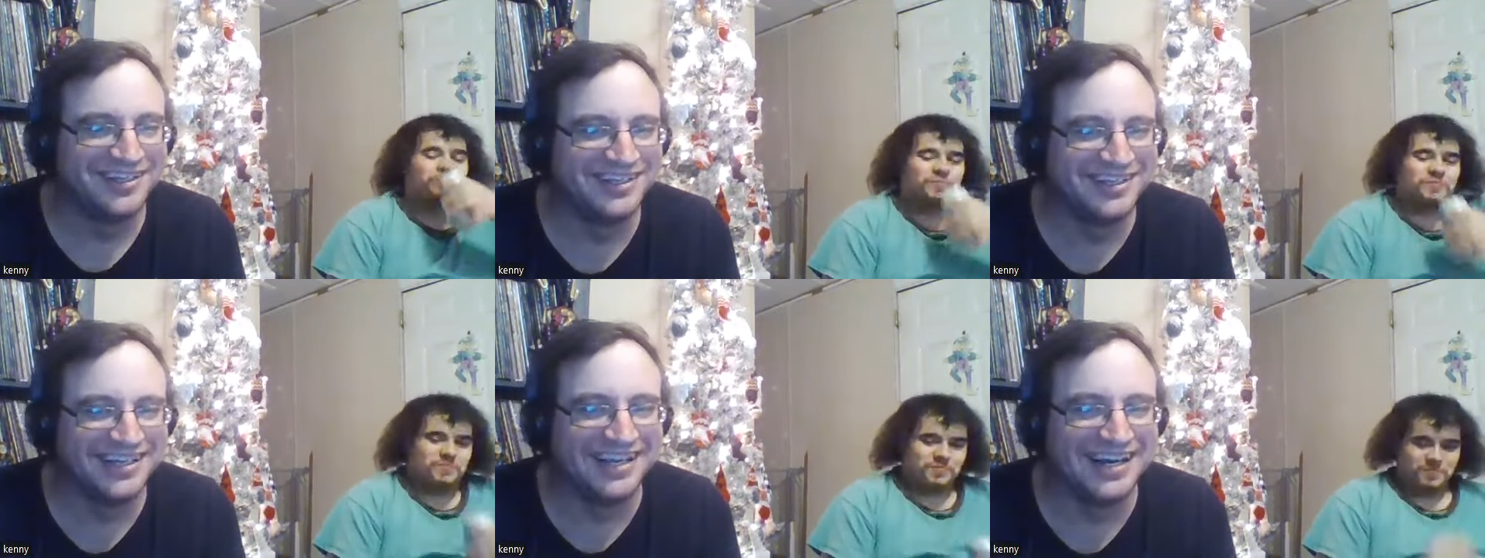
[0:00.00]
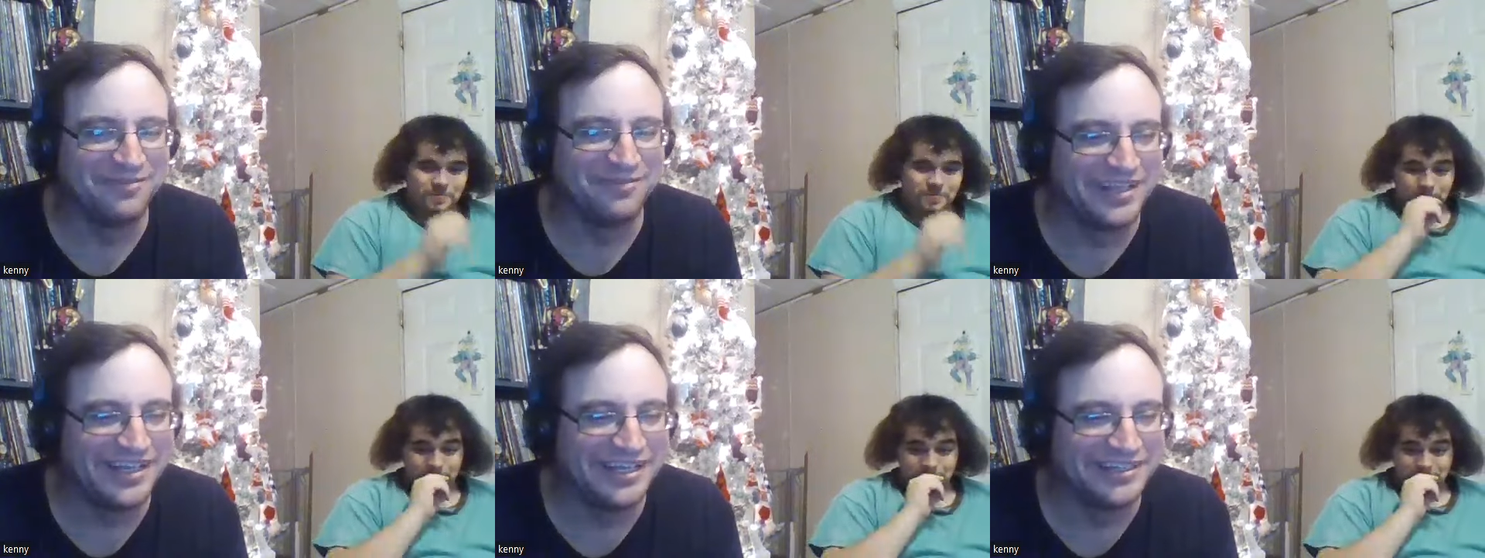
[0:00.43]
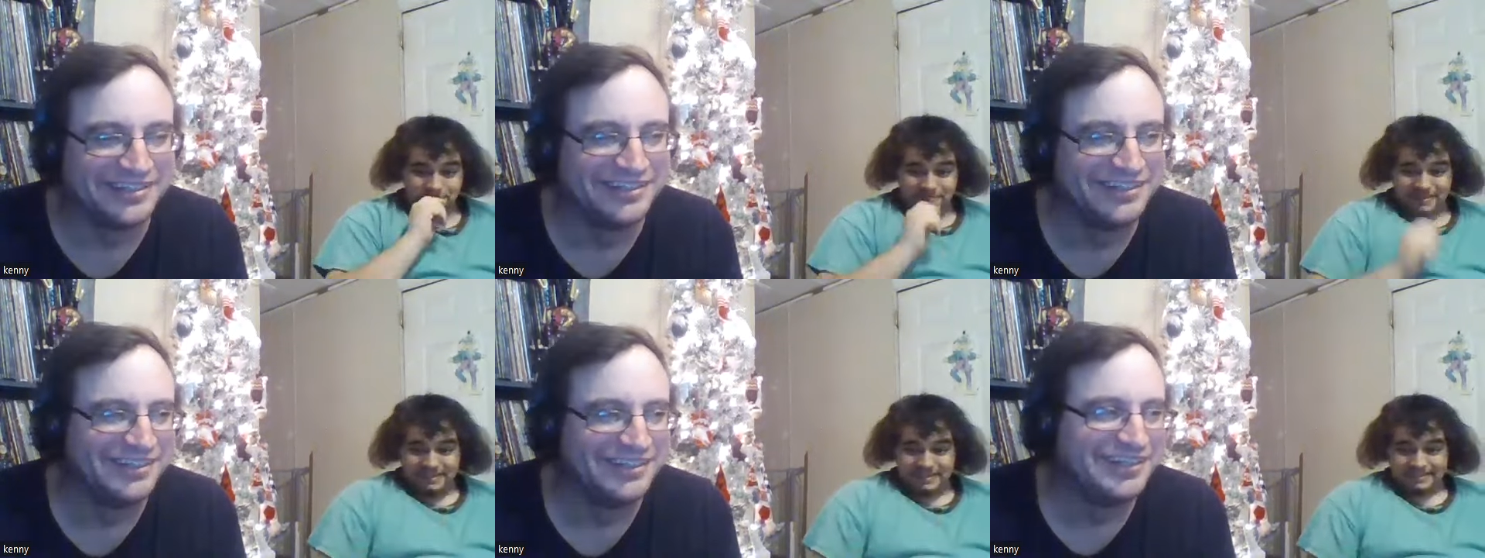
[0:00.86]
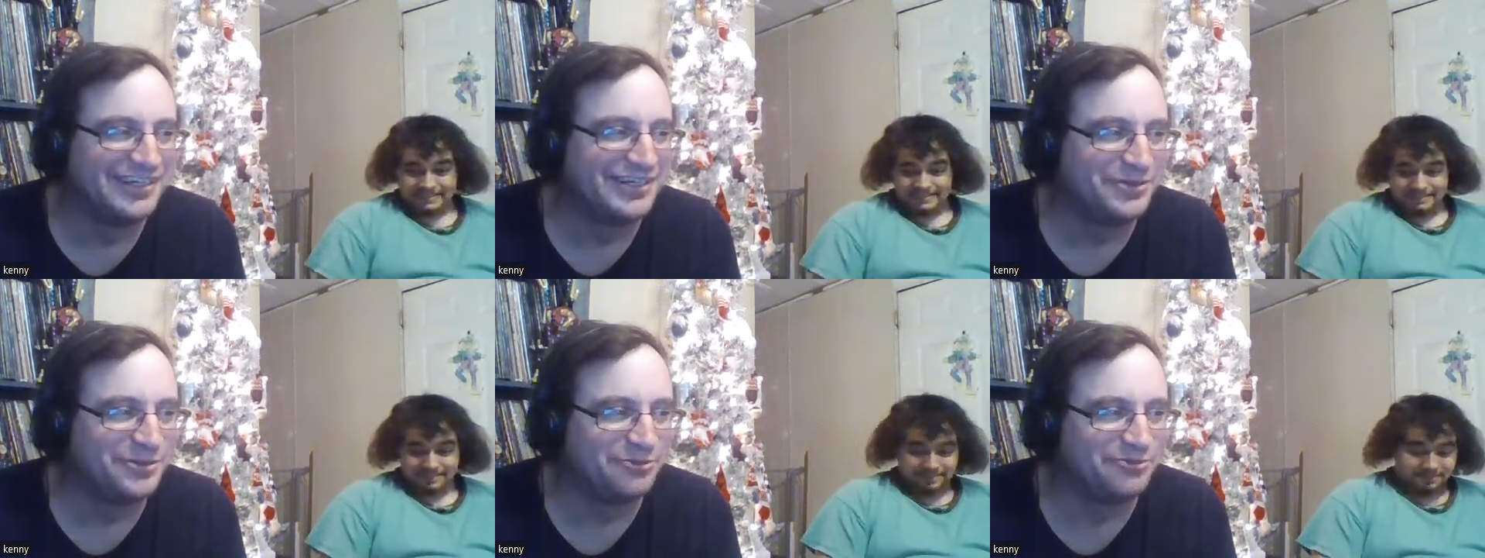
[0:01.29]
Speaker 1: and I'm like,
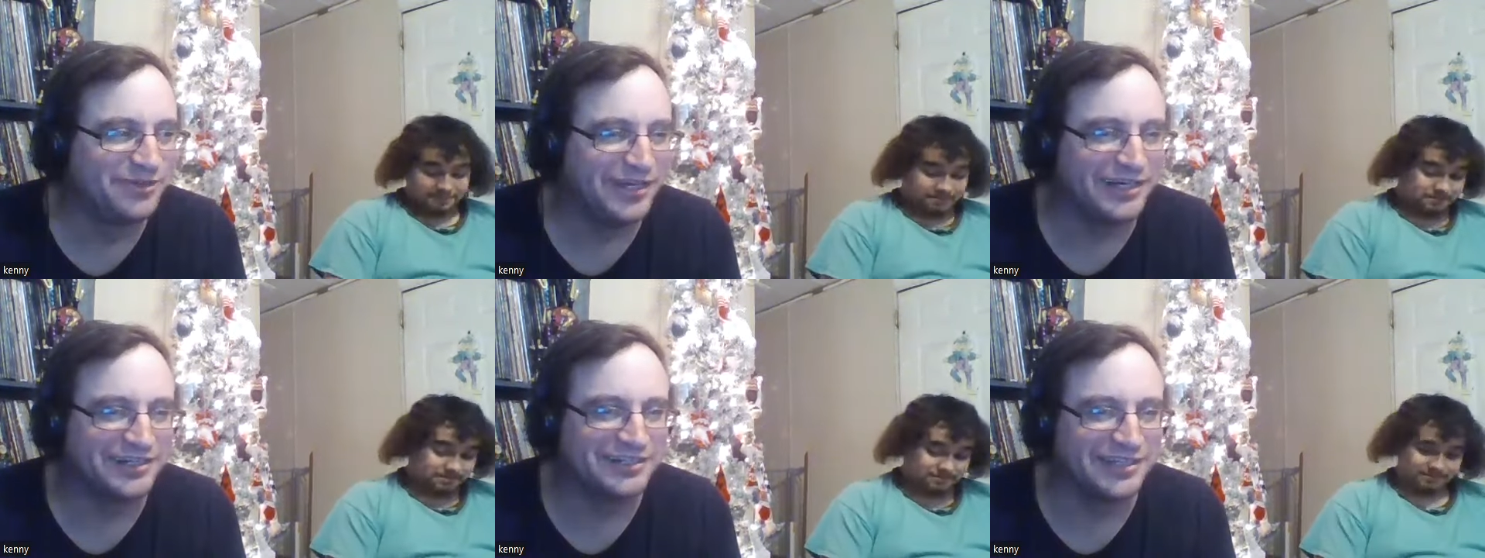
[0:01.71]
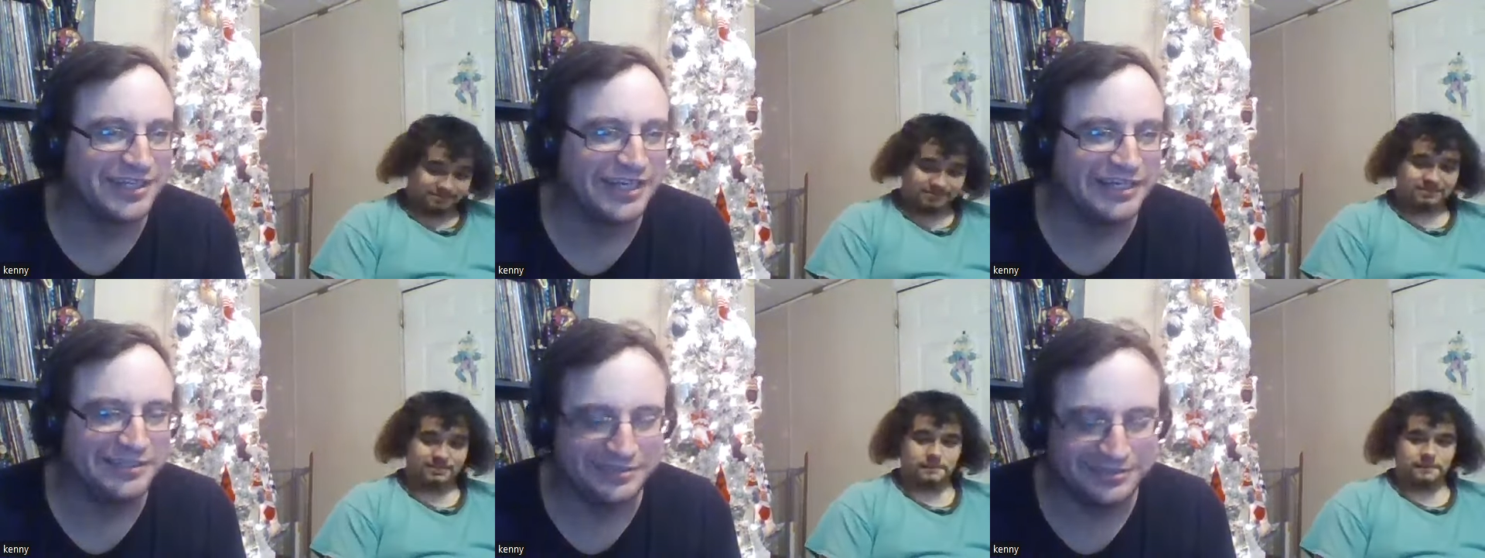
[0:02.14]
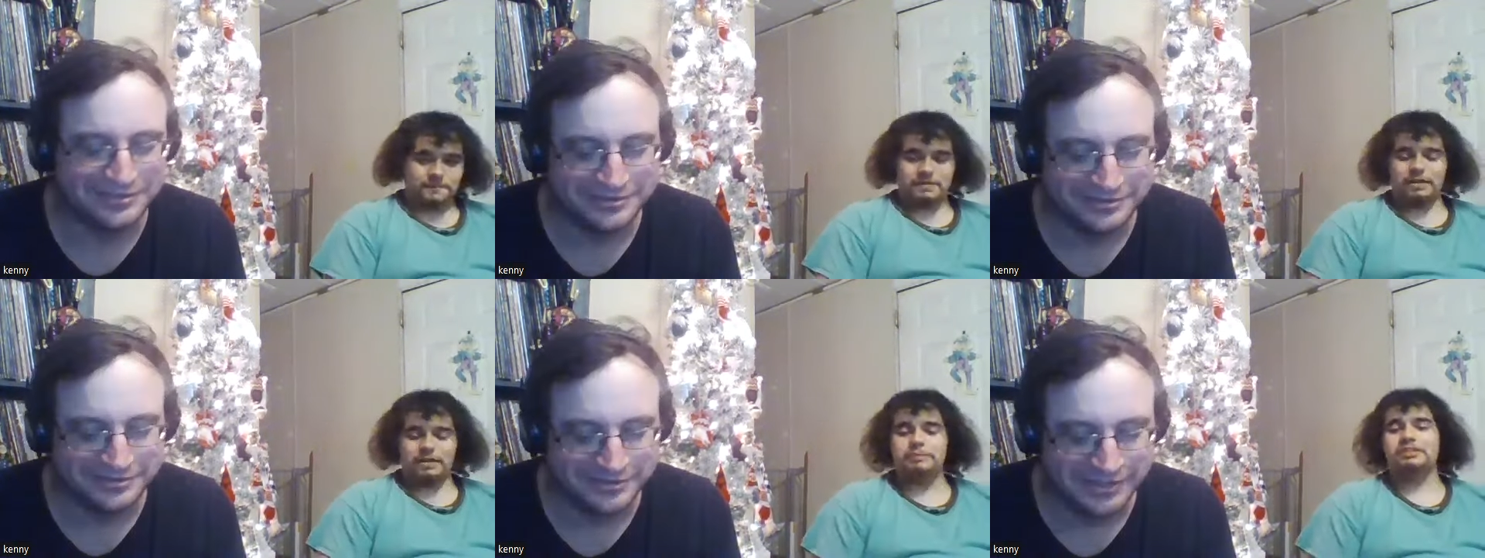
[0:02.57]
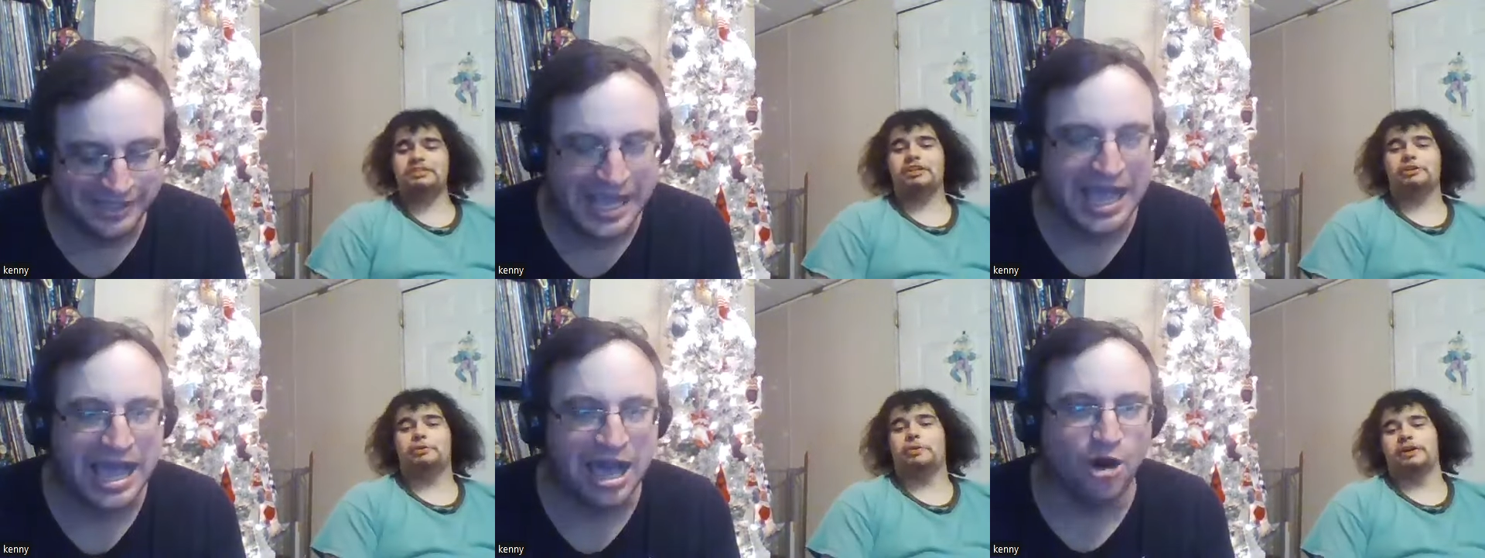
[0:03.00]
"Well, fuck, thanks." Let me tell
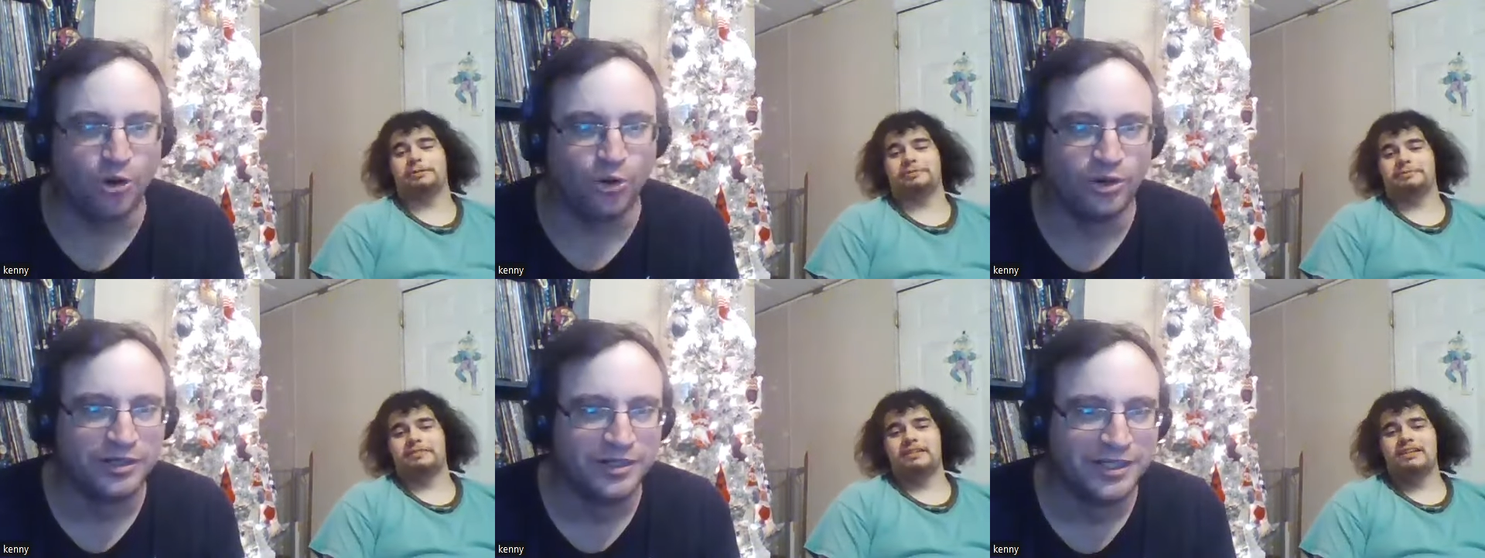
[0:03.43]
Ow.